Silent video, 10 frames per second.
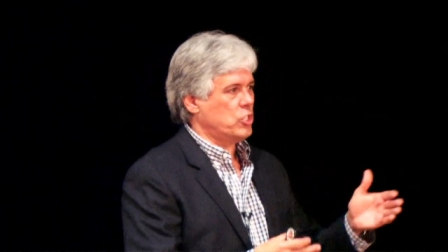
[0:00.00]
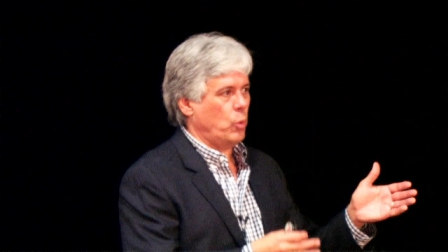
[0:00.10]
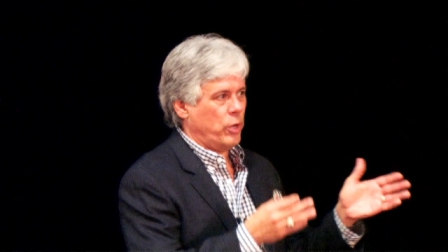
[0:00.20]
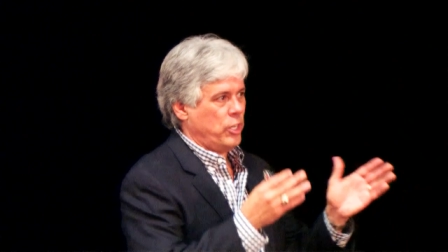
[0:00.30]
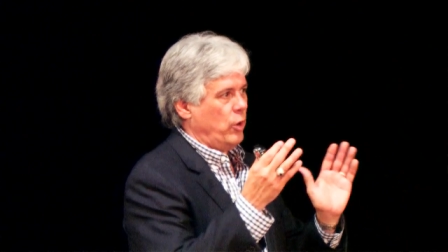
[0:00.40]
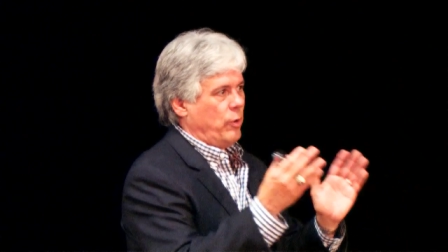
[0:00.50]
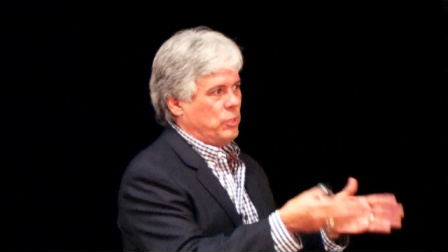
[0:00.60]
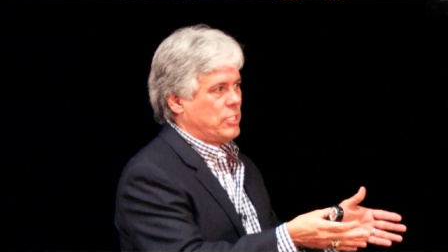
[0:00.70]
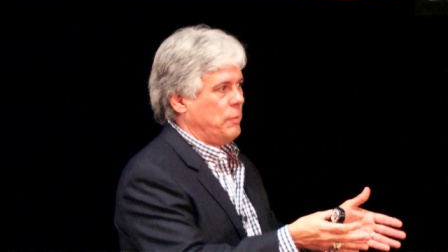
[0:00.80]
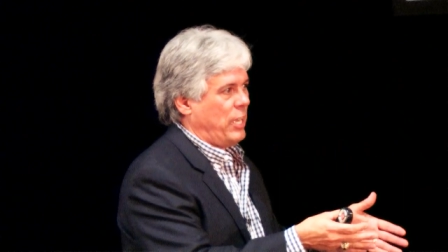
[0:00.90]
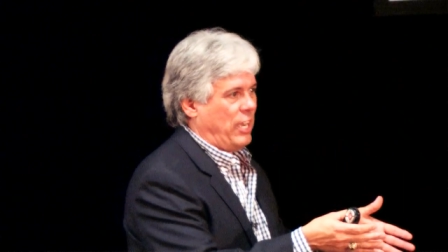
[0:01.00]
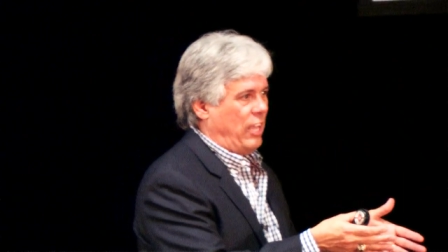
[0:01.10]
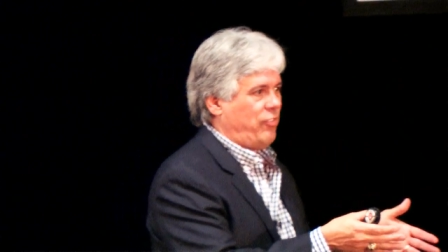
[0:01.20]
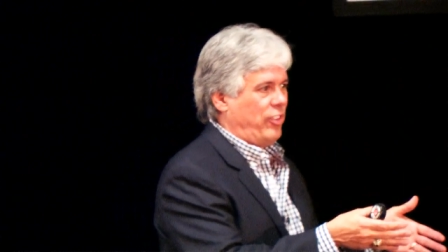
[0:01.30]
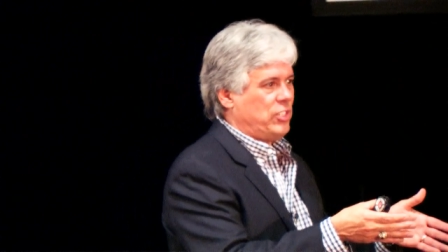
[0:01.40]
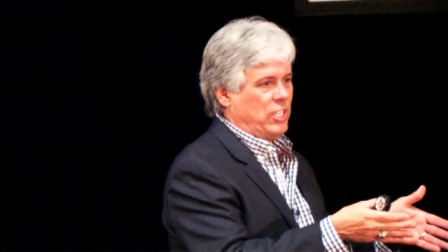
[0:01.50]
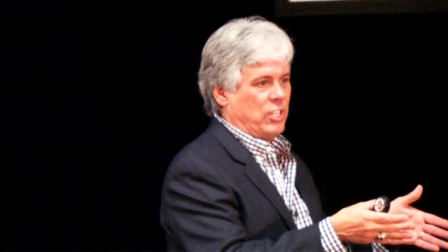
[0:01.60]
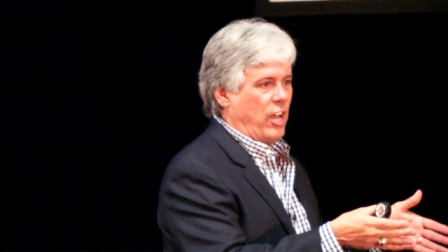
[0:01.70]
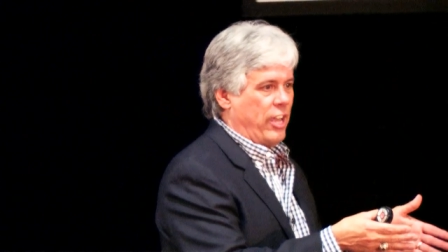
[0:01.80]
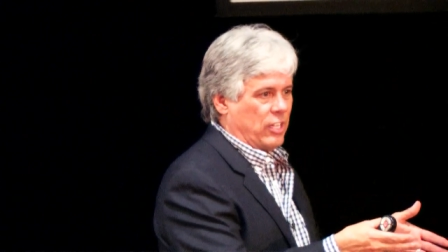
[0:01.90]
So when you're in with somebody at 8:15
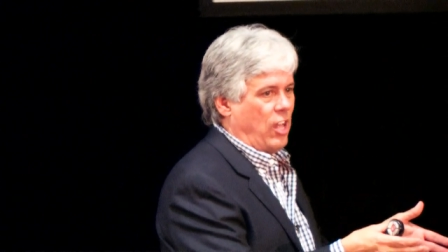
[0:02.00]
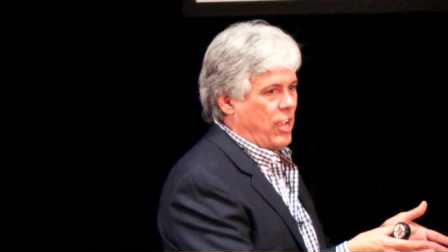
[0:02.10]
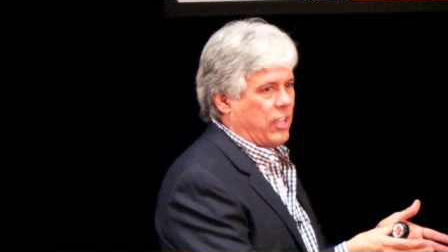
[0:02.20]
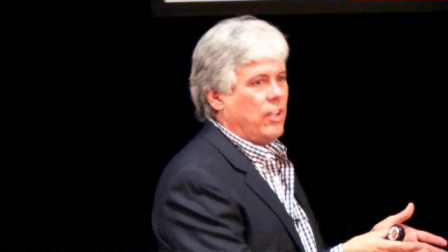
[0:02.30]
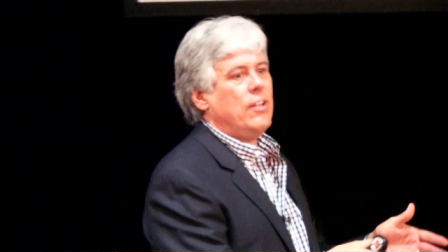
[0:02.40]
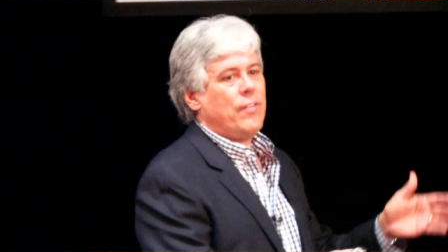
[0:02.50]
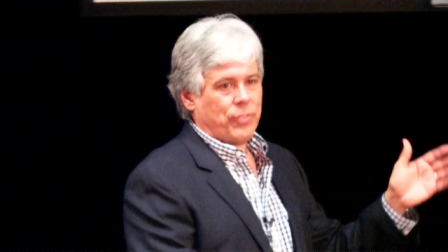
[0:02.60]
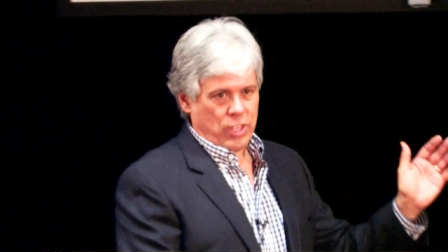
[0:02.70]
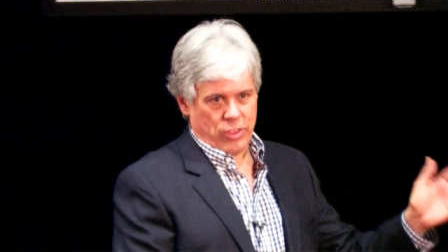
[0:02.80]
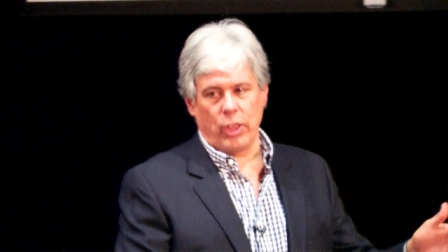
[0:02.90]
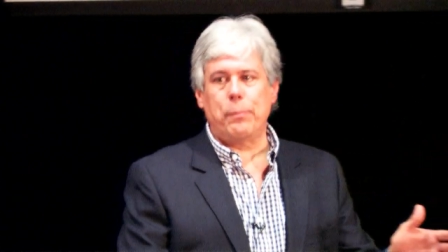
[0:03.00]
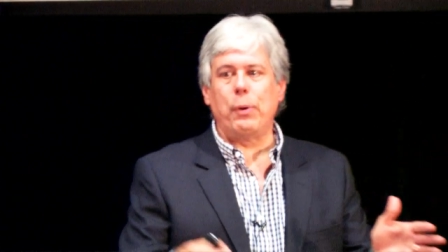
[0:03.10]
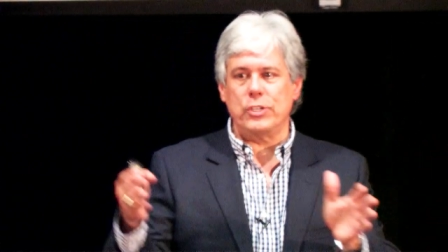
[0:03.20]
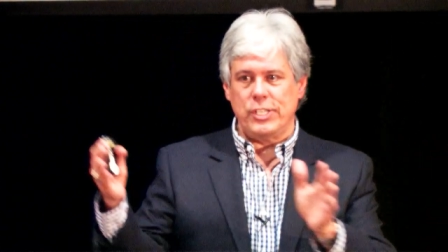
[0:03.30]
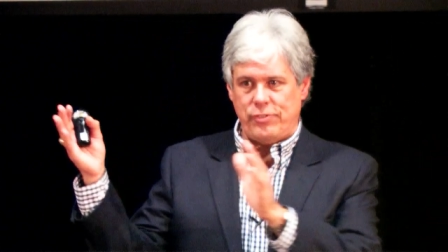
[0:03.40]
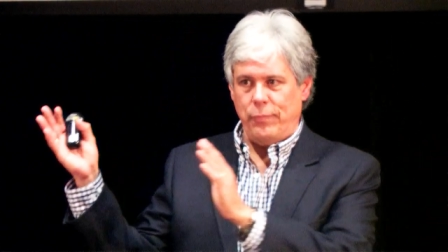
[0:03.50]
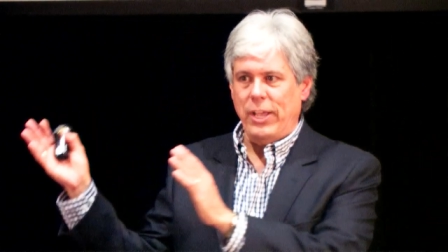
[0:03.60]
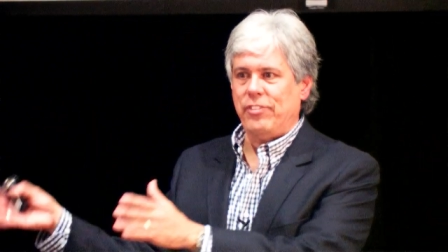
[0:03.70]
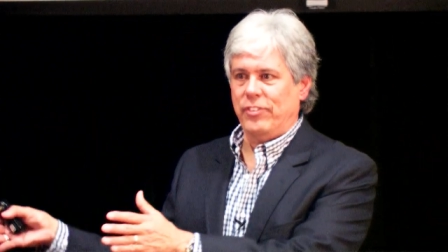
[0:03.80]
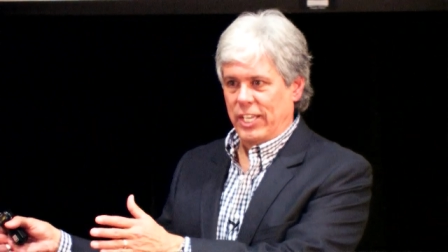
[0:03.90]
to 9 o'clock, the other person's from
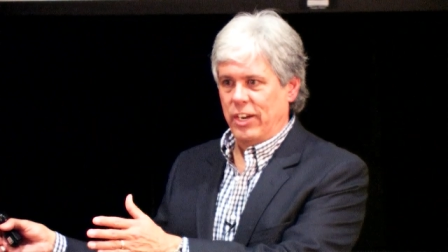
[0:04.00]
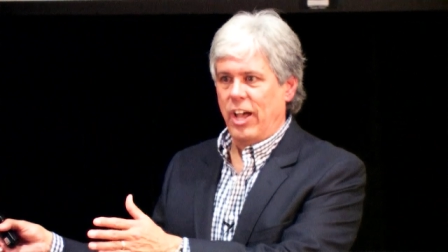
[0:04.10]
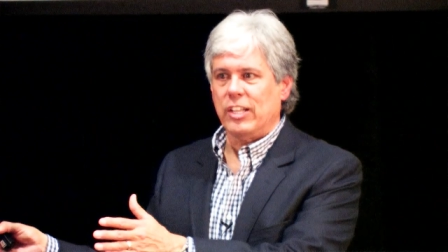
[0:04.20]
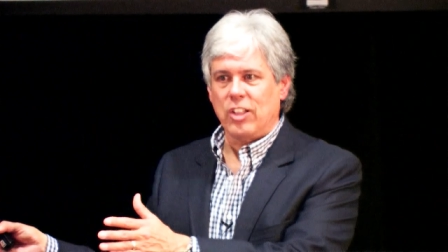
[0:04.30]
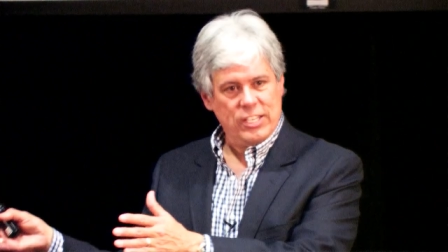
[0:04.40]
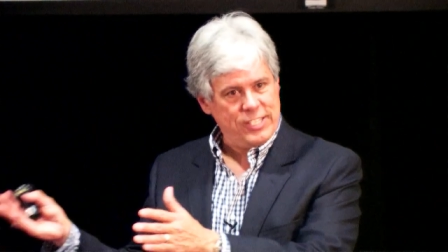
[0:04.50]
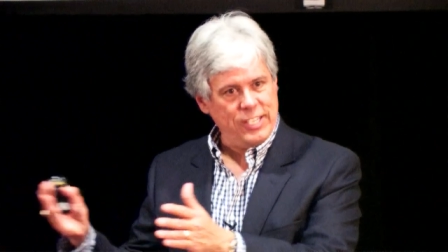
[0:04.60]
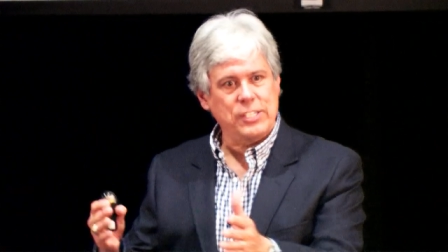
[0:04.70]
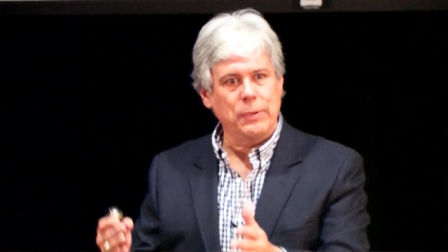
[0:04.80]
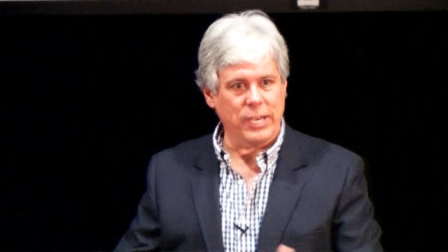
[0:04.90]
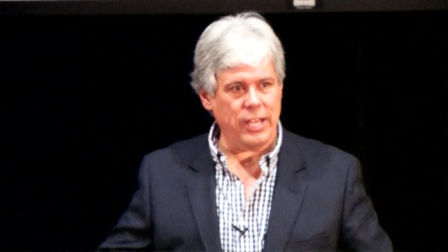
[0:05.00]
8:15 to 9 o'clock seeing somebody